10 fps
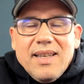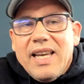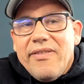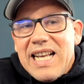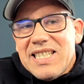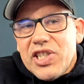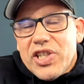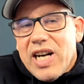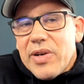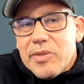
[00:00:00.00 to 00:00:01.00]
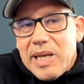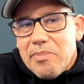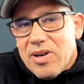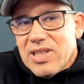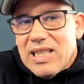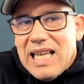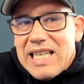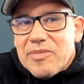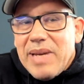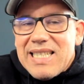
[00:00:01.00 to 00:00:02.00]
Investing should always be
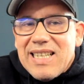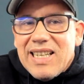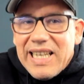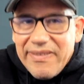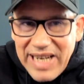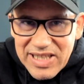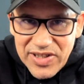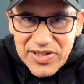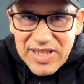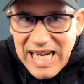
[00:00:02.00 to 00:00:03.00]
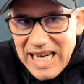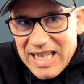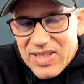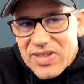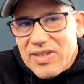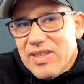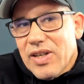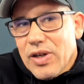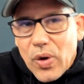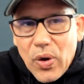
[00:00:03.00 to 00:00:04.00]
personalized based on the investor's needs,
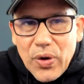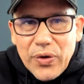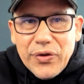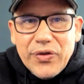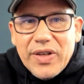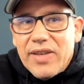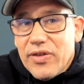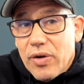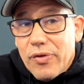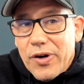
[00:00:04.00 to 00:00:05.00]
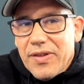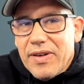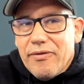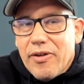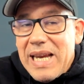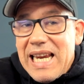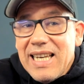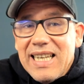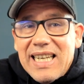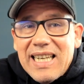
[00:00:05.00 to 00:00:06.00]
their goals, and so forth. And for me,
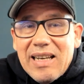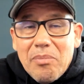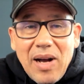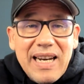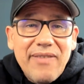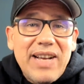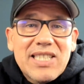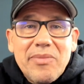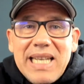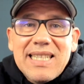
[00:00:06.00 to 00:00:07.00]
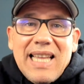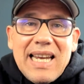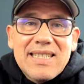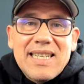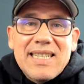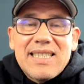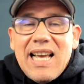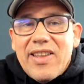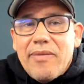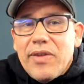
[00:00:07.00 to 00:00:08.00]
bond investing makes a lot of sense.
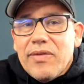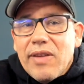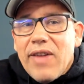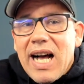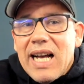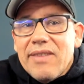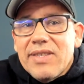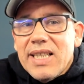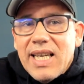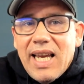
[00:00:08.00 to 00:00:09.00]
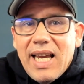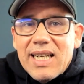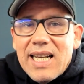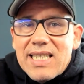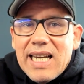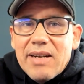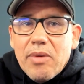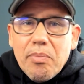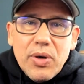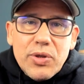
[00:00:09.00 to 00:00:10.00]
Now that I'm 55 and as I
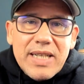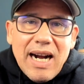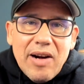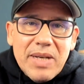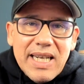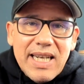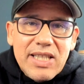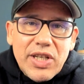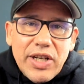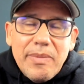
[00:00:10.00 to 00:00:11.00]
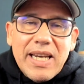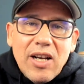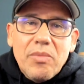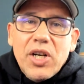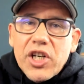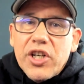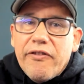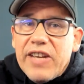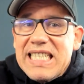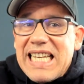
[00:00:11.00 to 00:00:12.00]
approach retirement, it's good to become a good
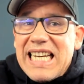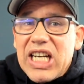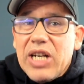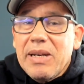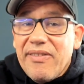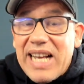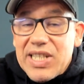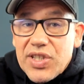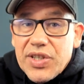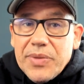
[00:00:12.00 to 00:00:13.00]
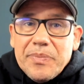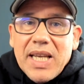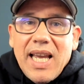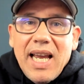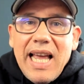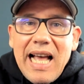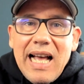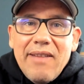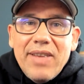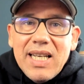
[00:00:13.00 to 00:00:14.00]
fixed income investor and
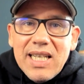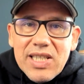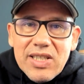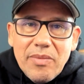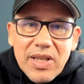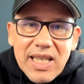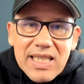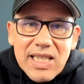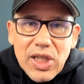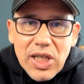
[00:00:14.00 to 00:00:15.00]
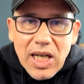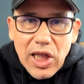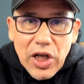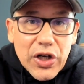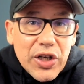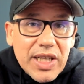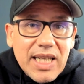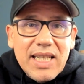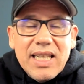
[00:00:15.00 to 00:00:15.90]
have some of this learned